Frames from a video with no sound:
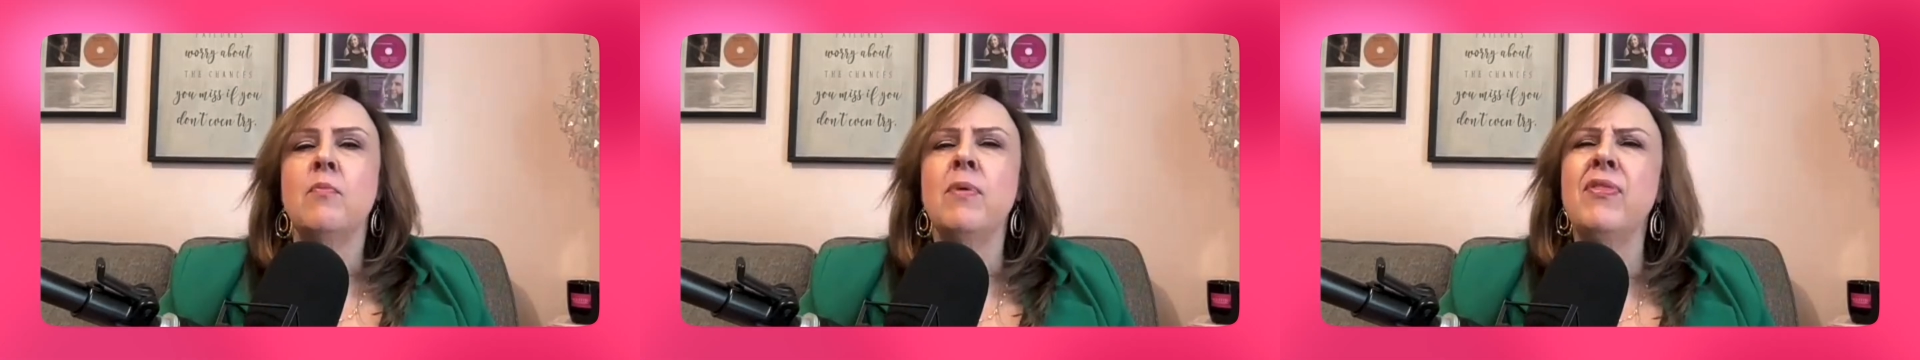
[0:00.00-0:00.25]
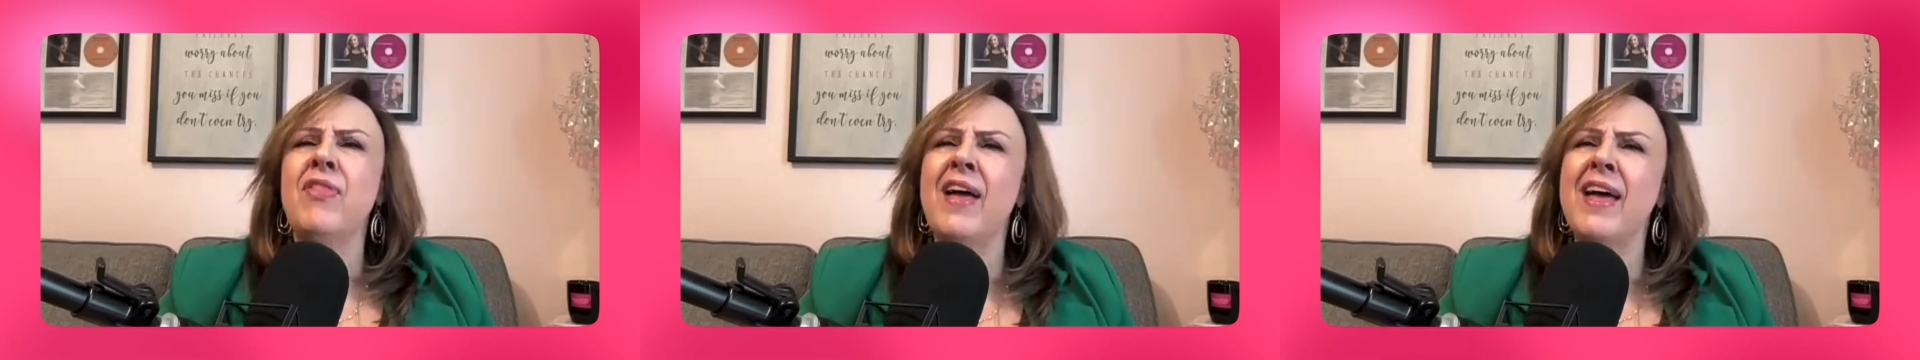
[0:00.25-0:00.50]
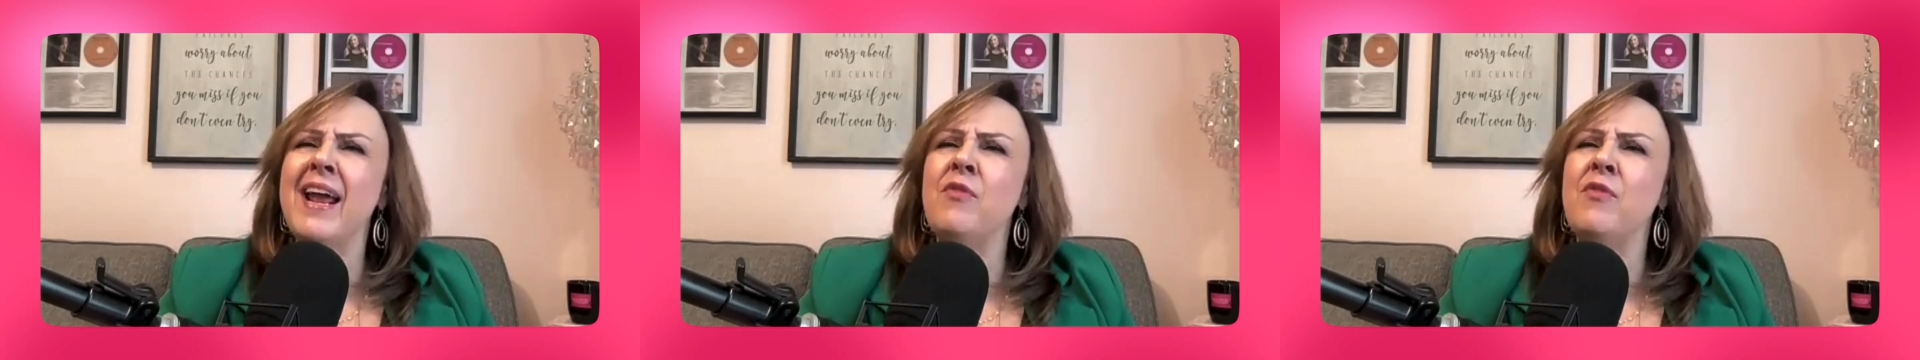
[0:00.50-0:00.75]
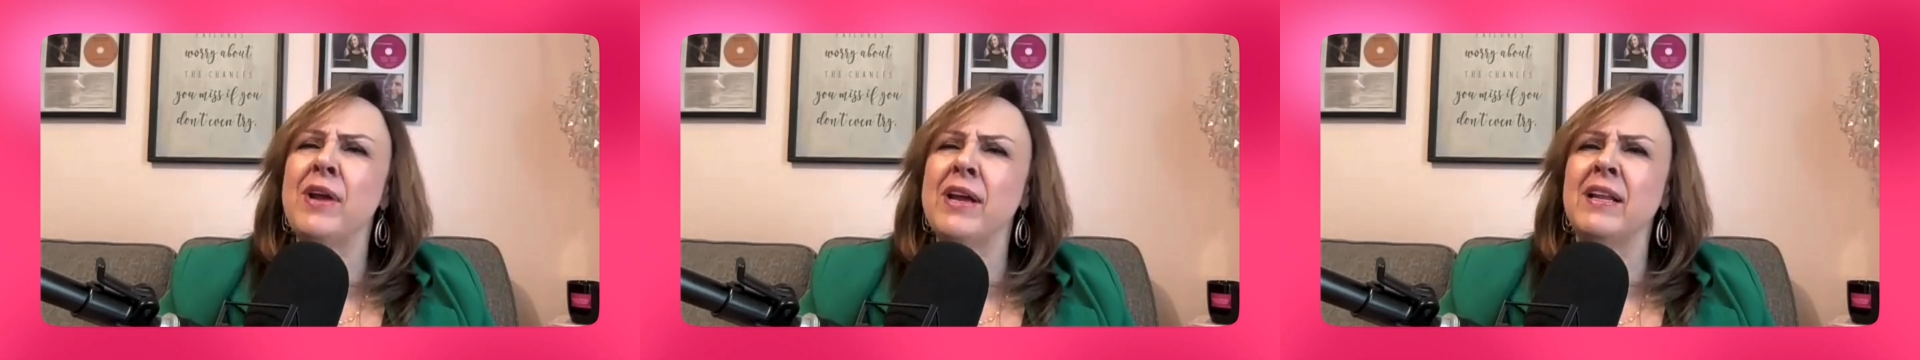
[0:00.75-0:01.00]
But then I
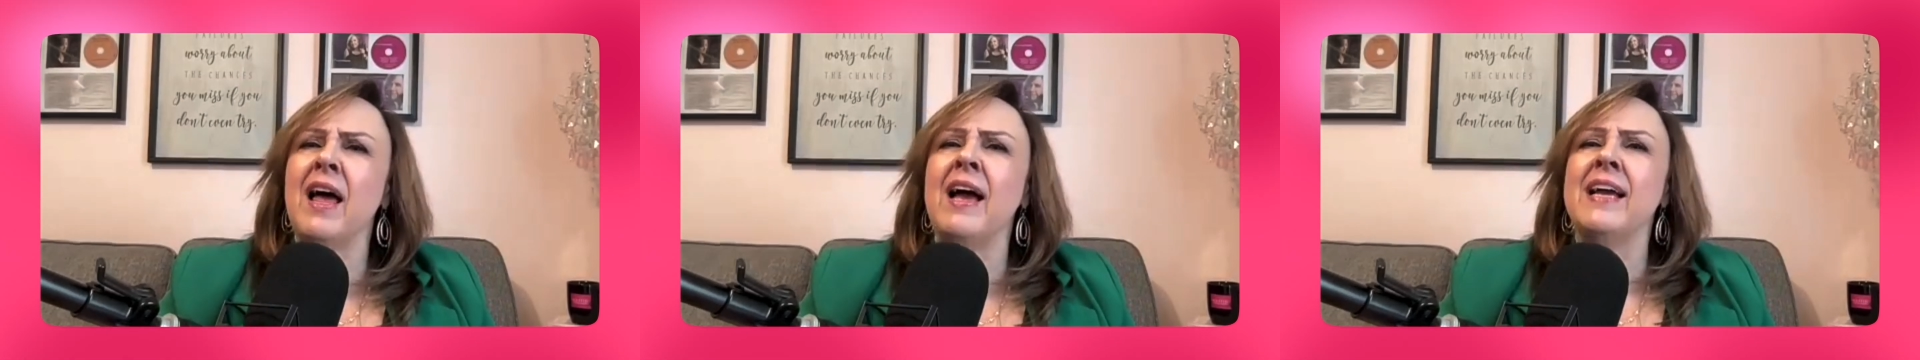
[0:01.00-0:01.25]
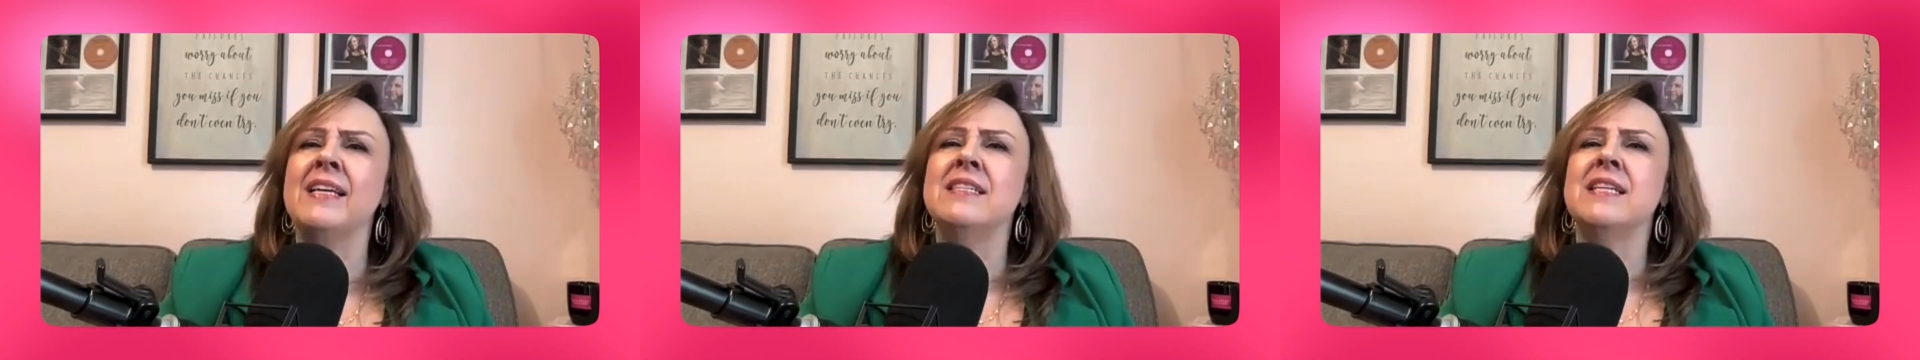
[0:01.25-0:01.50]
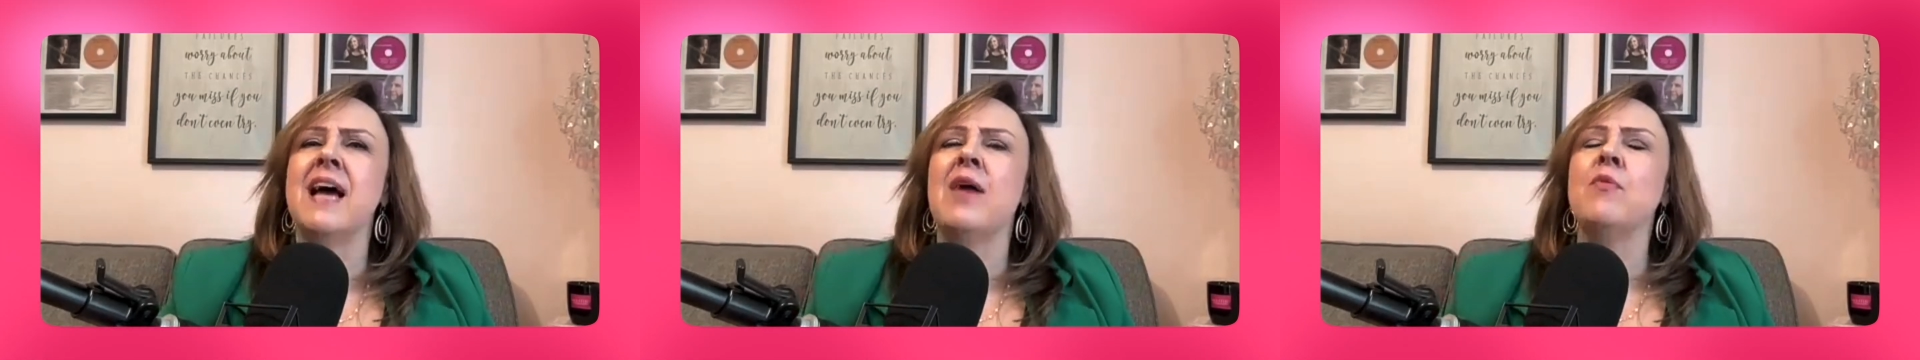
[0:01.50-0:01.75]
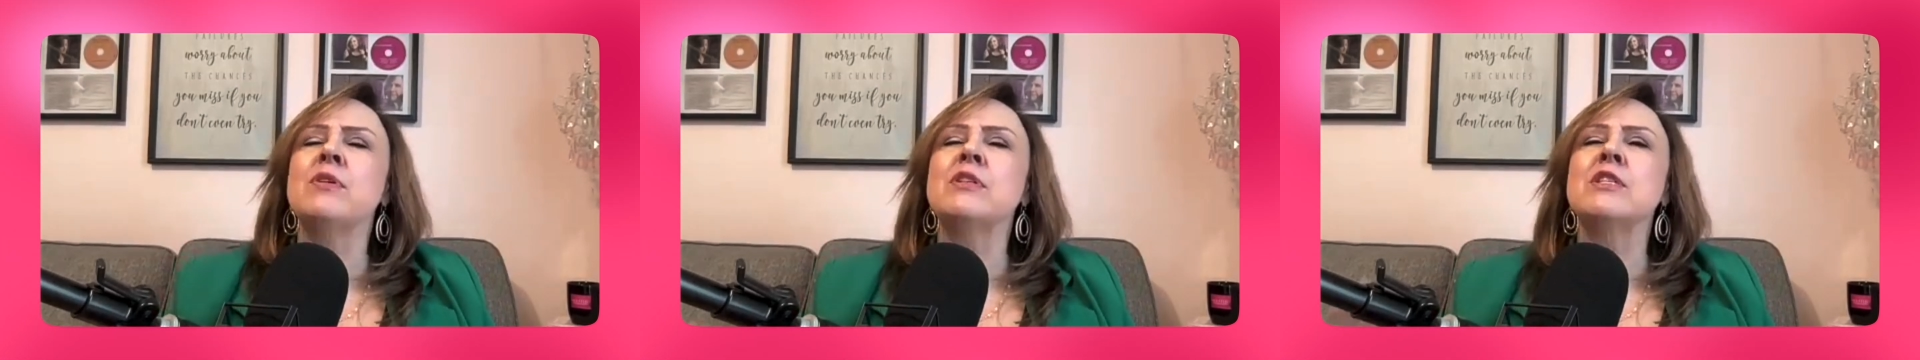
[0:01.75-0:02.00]
realized I was